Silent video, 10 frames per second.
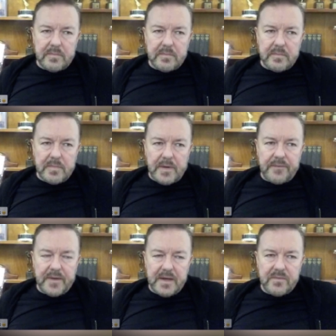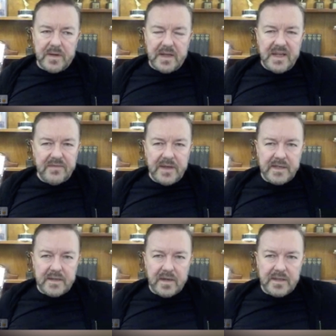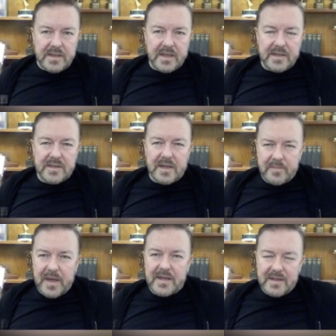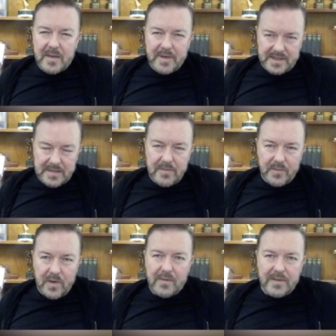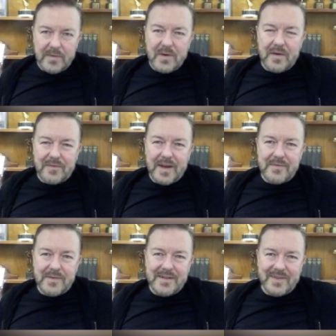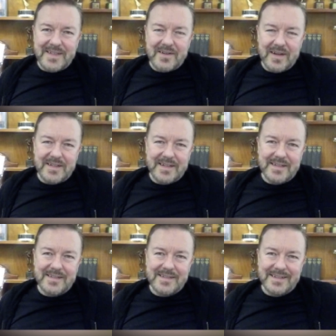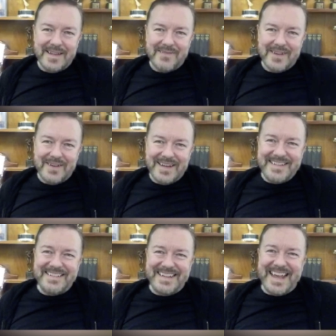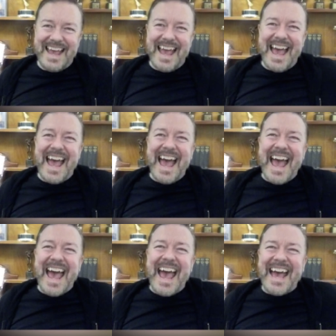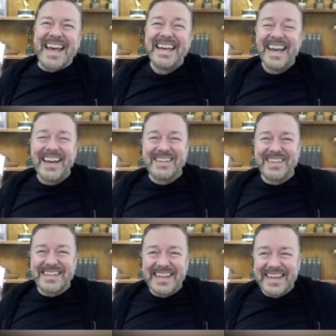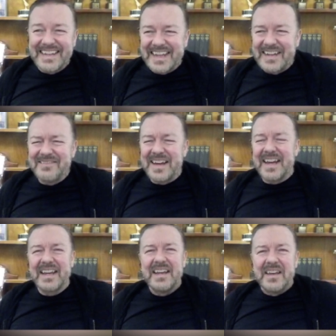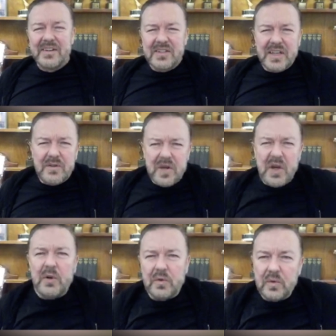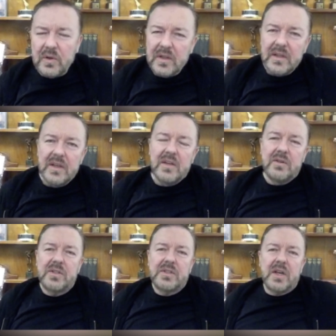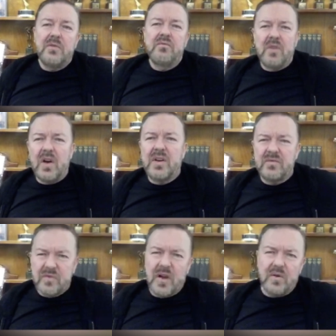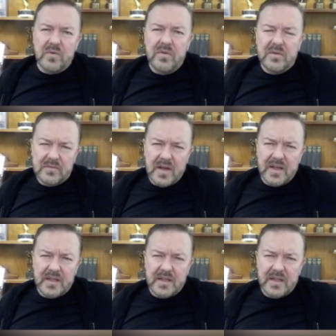My favourite living scientist. I bet some of you haven't even got a favourite living scientist, have you? I know what you're thinking. You're thinking, Rick, you're so cool, you're so rock and roll, right?